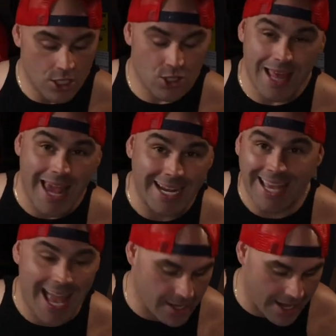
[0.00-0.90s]
So that
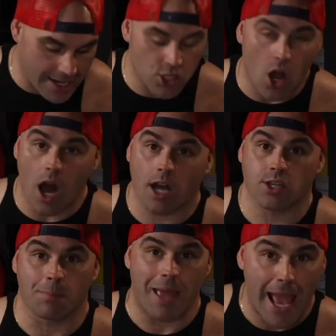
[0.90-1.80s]
again, that is
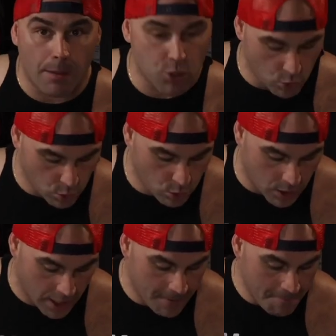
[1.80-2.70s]
awesome.
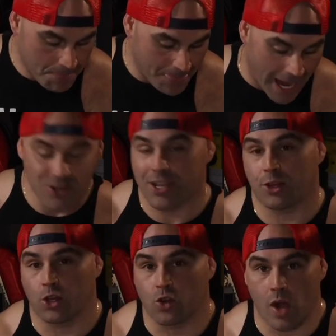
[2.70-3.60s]
Absolutely. Now you get
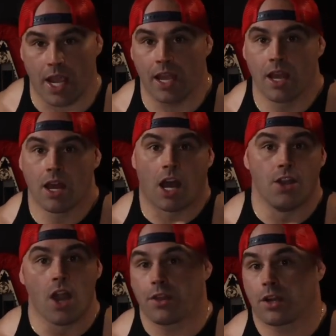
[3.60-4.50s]
to create
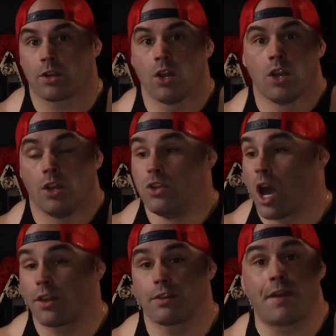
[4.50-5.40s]
another
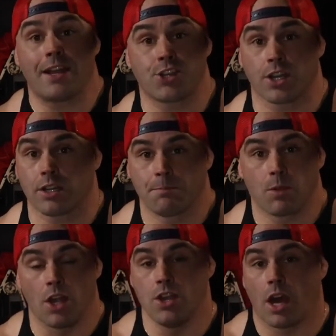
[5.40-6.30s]
another venture,
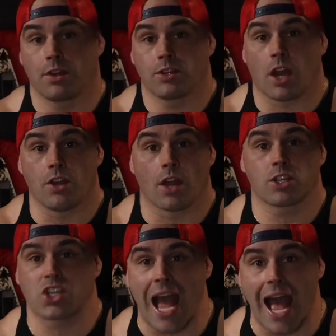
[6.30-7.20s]
another another
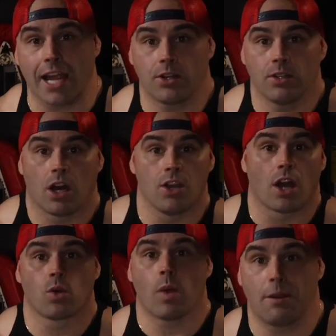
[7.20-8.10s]
style,
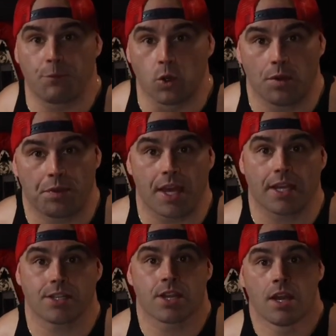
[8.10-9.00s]
another way of doing
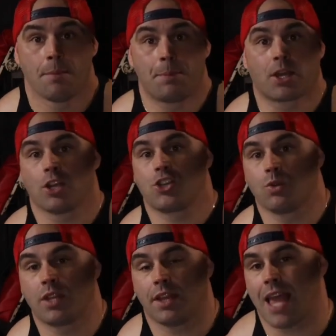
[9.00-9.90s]
things because you
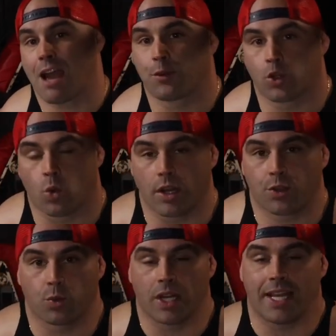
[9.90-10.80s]
did that for
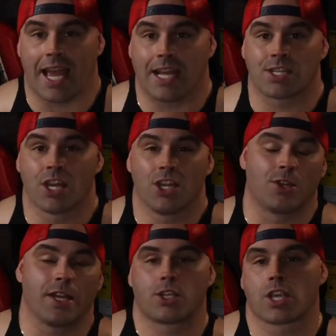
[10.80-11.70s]
23 days. You
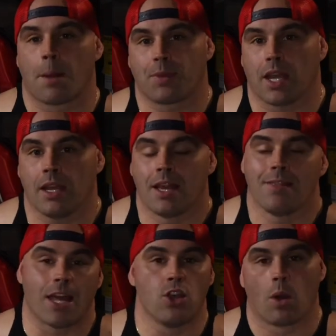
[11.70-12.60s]
did something
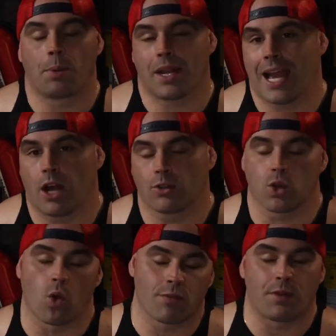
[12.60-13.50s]
that nobody else
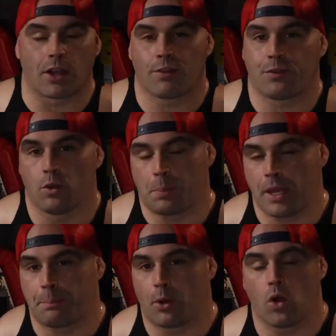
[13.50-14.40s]
or very few
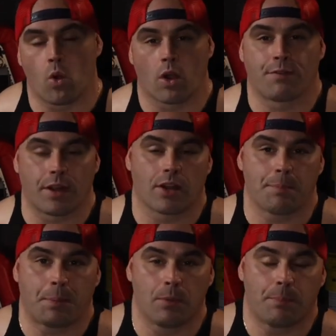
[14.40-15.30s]
people or very
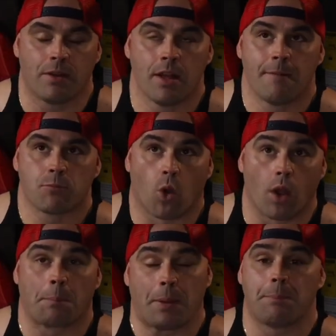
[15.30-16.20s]
people
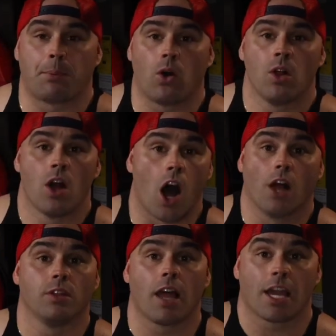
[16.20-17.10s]
or people
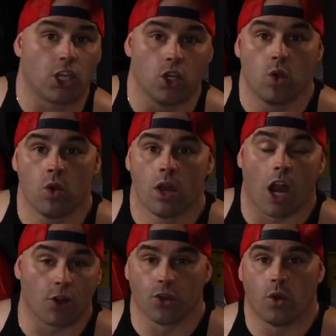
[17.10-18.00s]
unlike you
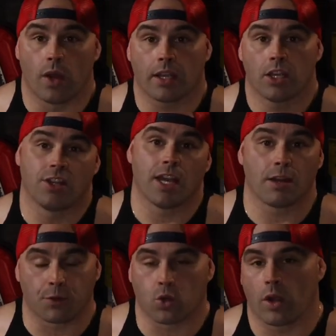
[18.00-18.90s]
are doing. You did
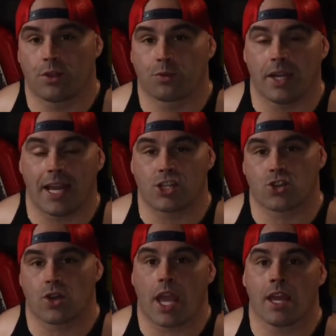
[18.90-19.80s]
it for 23 days
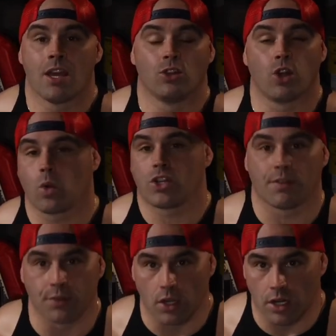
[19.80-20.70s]
straight. Look what
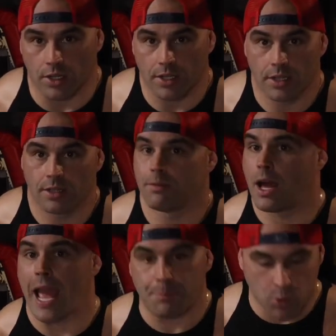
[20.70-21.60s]
you've learned.
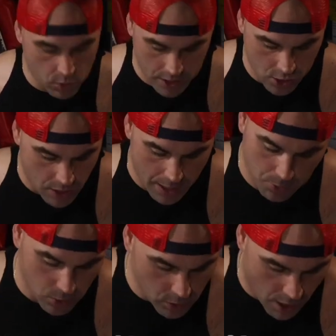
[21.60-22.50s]
Absolutely
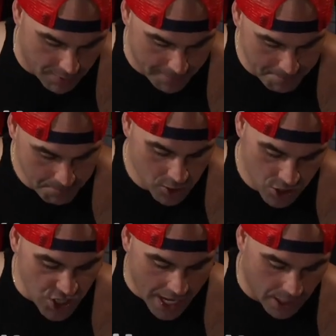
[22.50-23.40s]
incredible. Love it.
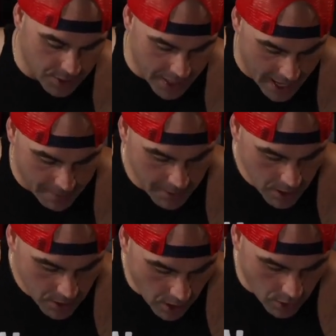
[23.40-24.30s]
Shout out to that.
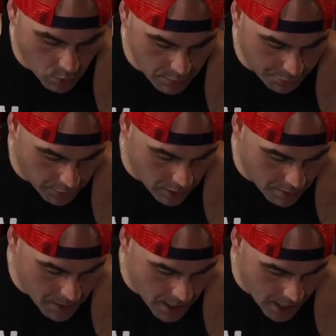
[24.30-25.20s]
Another one
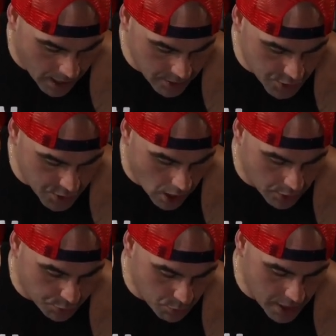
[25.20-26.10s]
from uh,
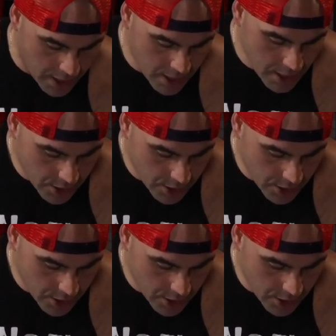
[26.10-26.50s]
Stug3.